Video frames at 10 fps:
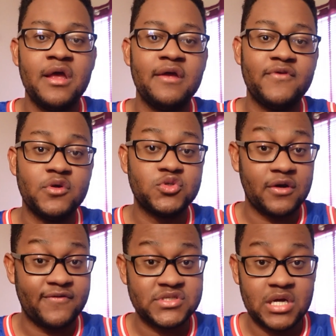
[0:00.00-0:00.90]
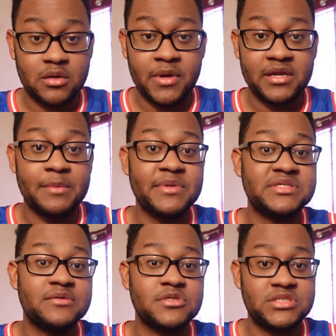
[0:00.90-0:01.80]
If you enjoyed the first Aquaman, how many
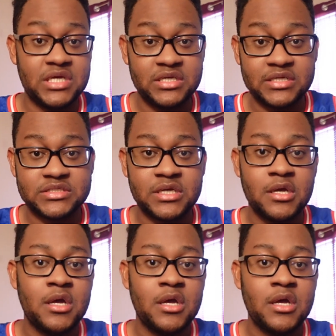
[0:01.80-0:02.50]
times you've seen it,